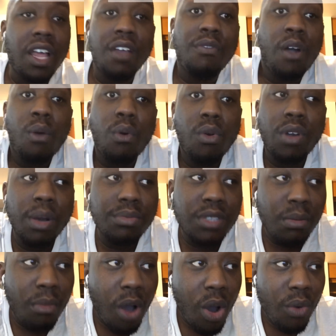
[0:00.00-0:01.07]
Like, if I woke up
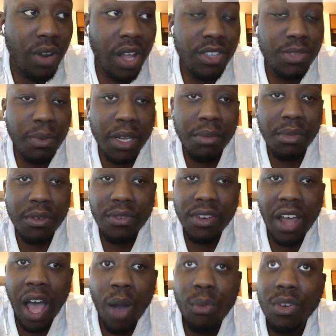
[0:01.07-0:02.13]
tomorrow without spina bifida,